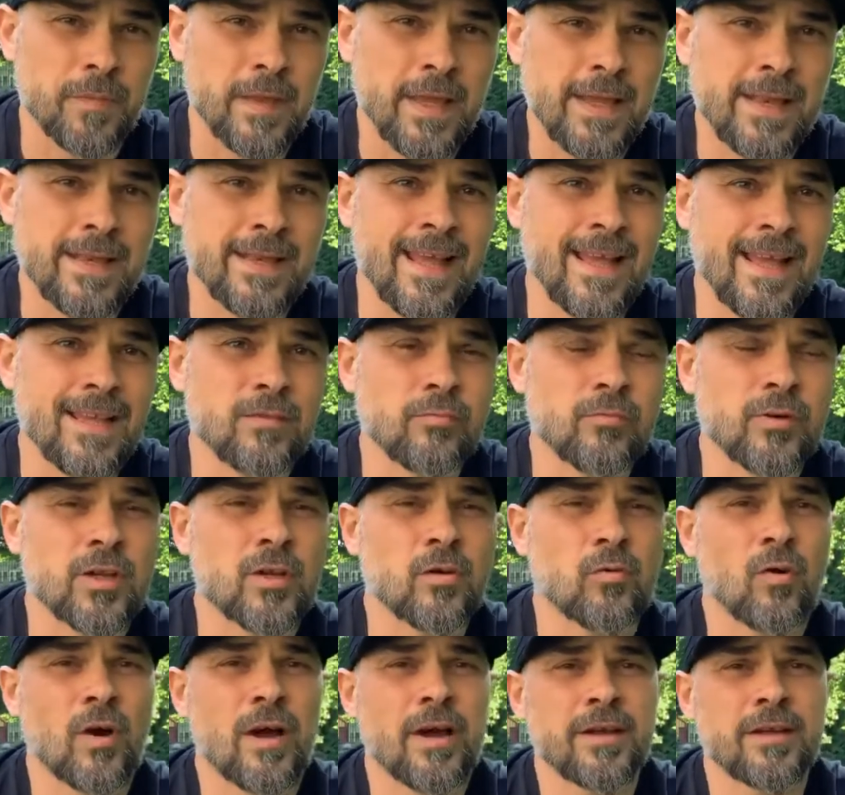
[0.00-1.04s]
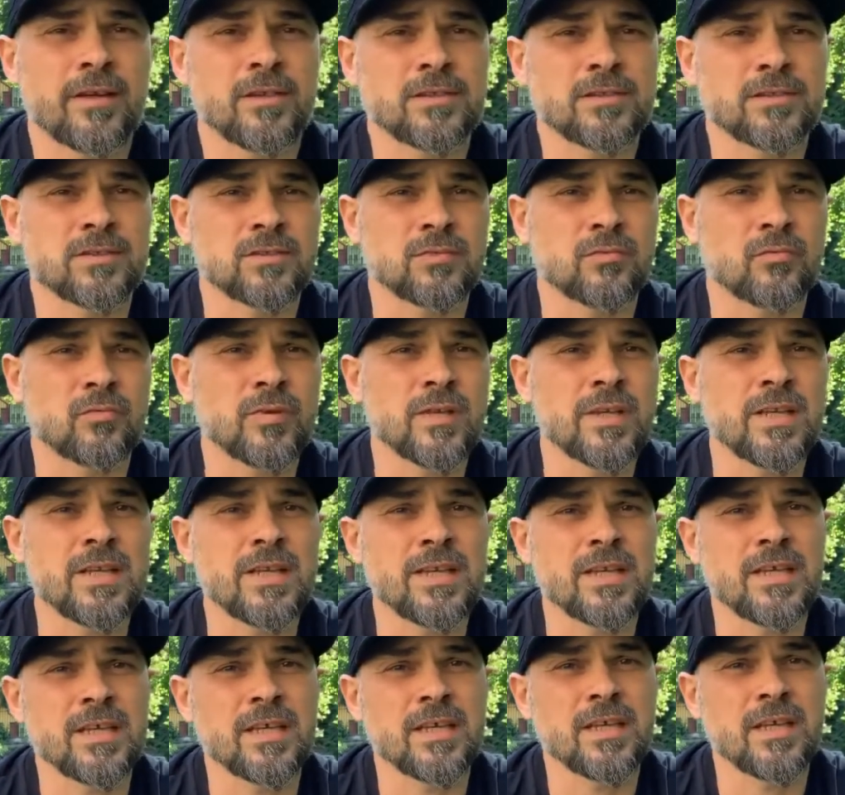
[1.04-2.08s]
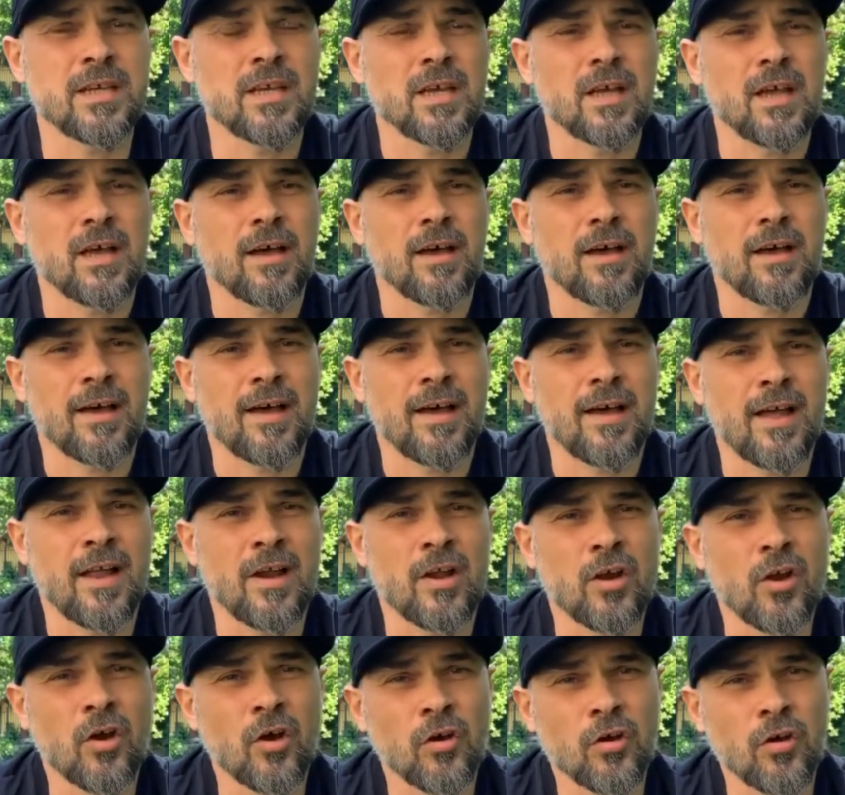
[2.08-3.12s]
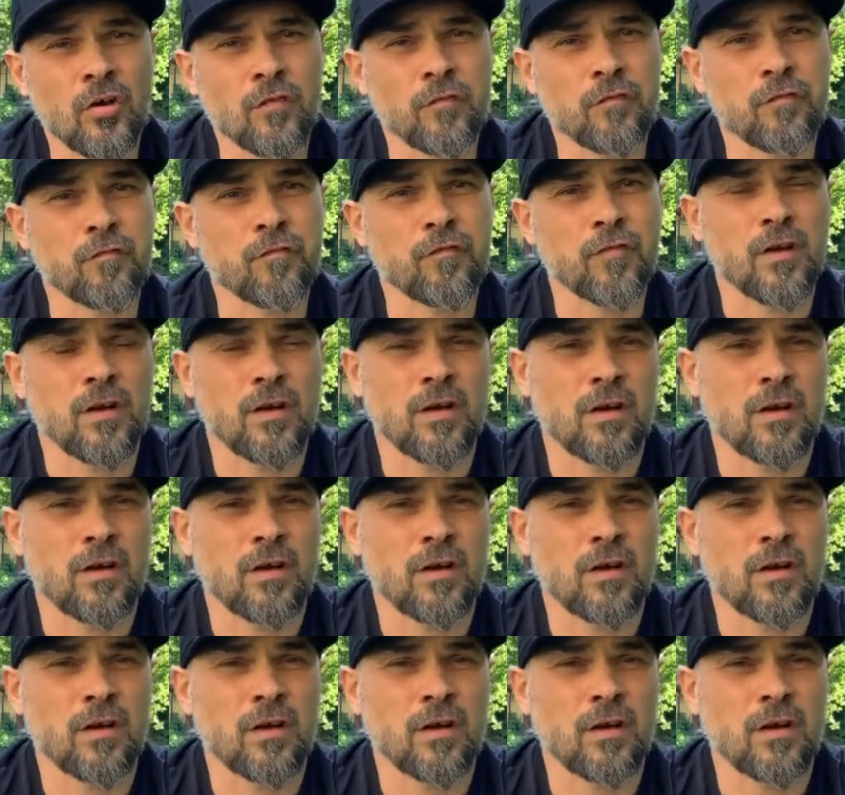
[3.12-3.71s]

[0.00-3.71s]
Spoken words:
And that requires really a lot of